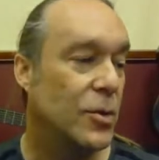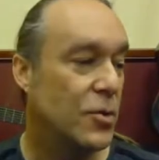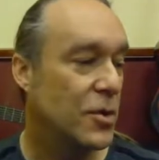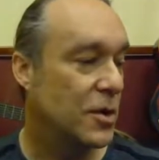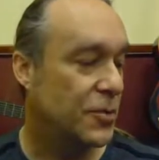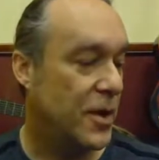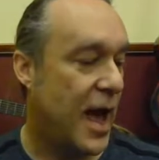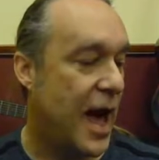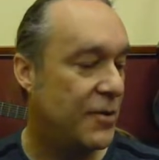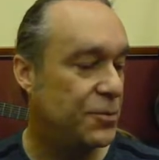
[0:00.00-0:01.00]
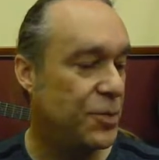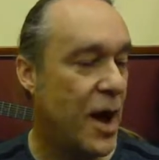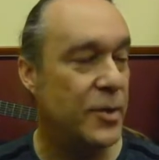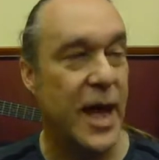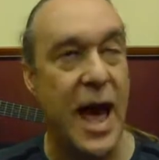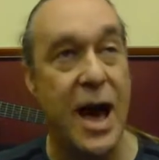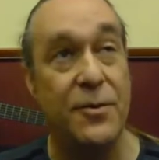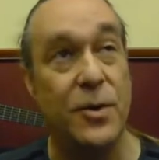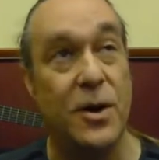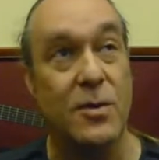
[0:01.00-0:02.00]
We work for half, probably
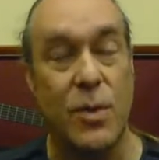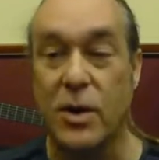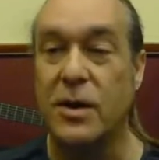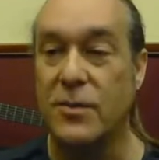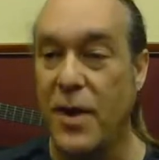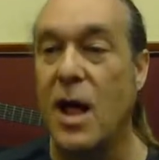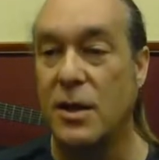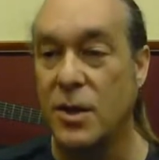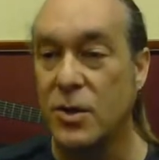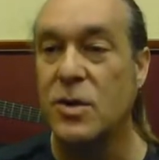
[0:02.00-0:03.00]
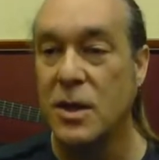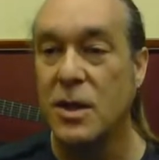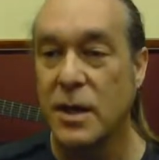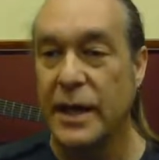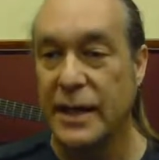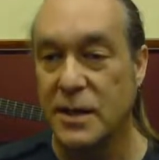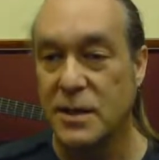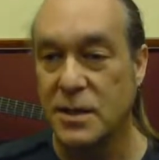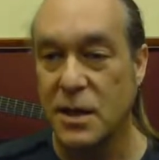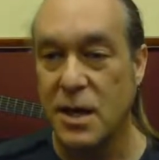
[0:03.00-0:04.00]
half of what our market value is.